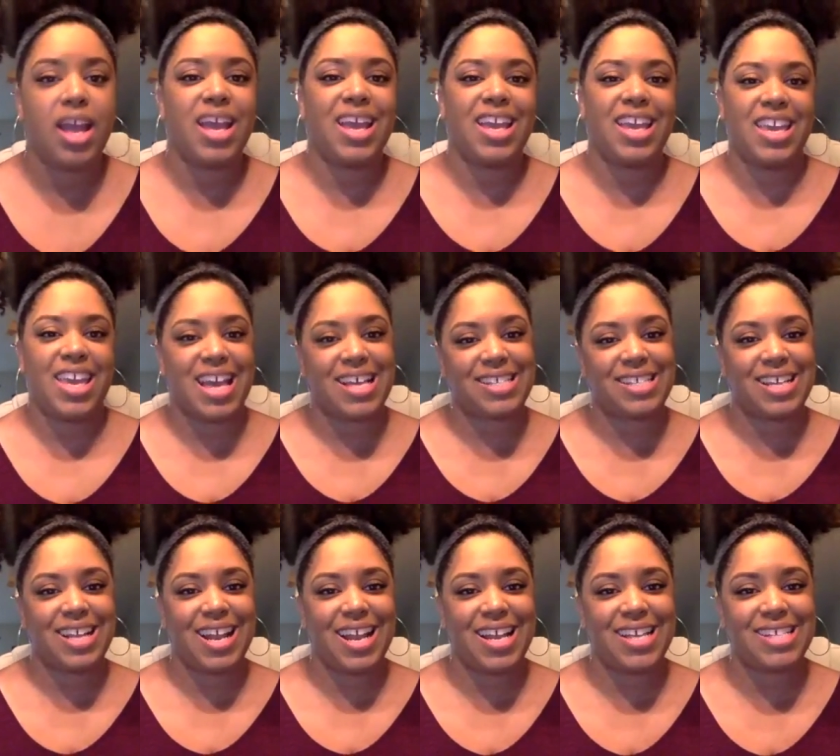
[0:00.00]
Yes,
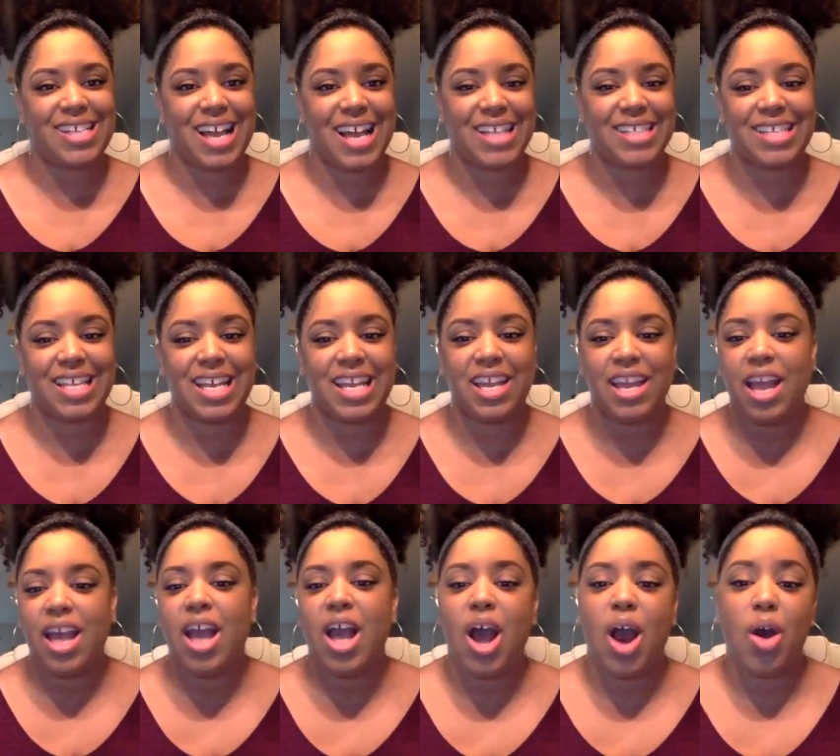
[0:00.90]
it is, hunty.
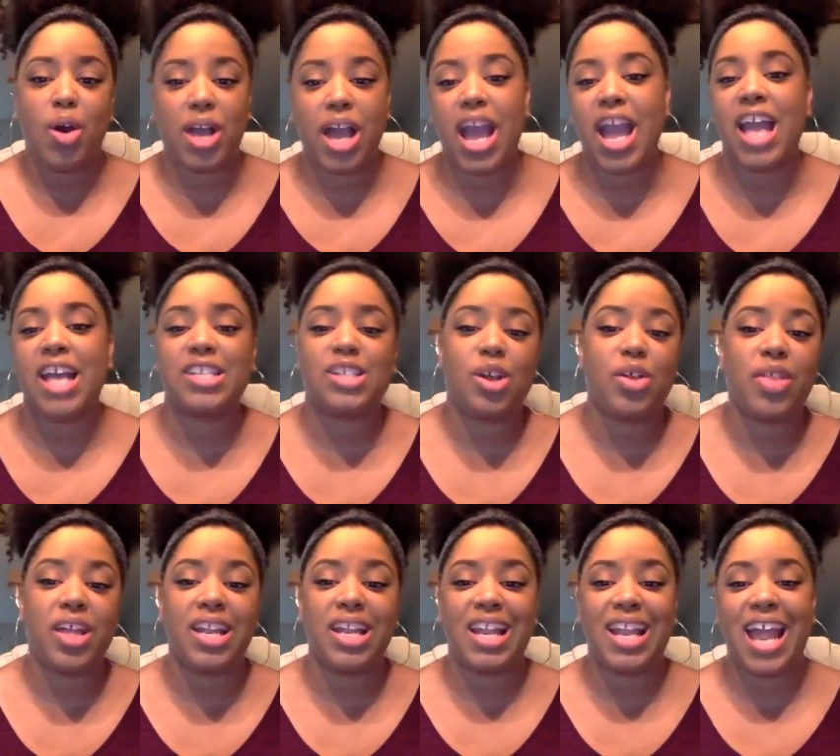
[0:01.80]
Okay, and so
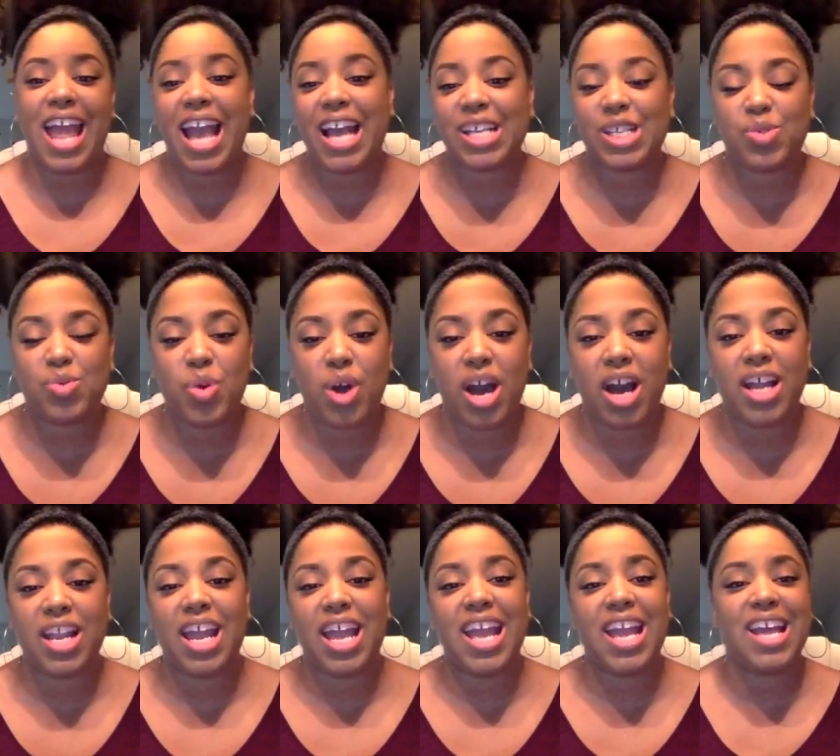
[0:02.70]
the next one
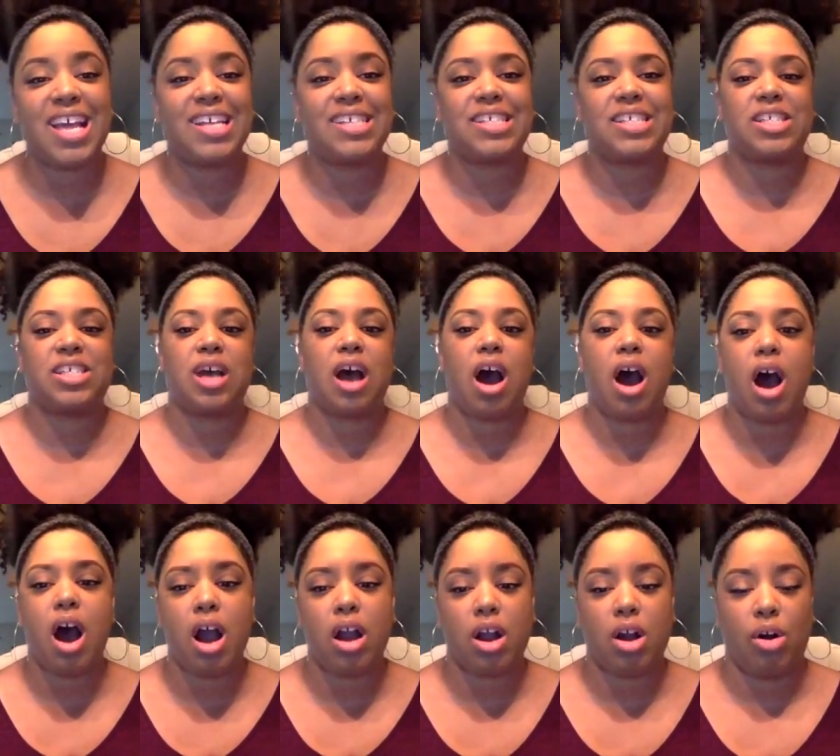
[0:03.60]
is
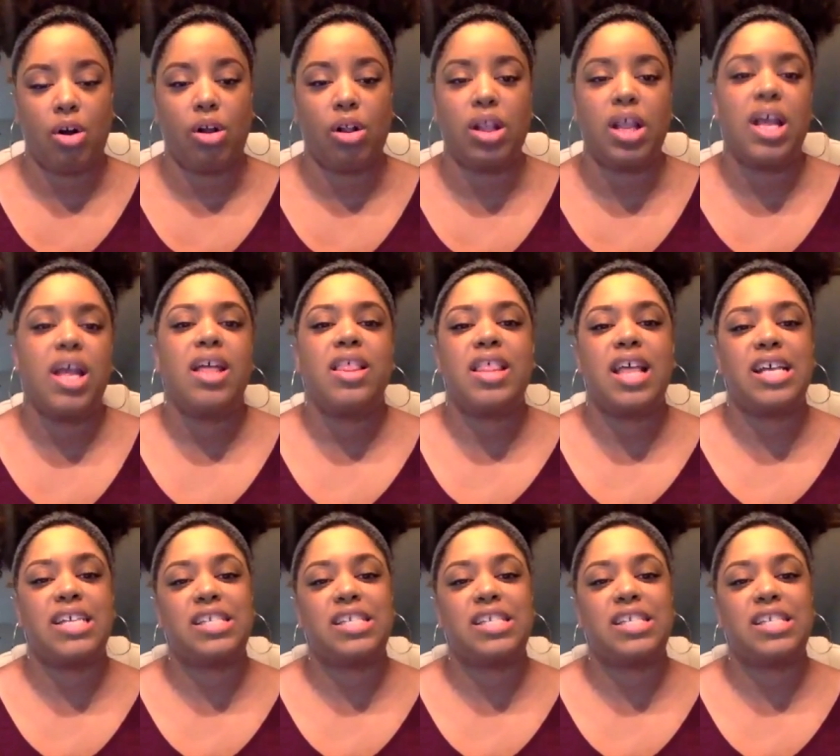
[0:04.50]
Toggl. That's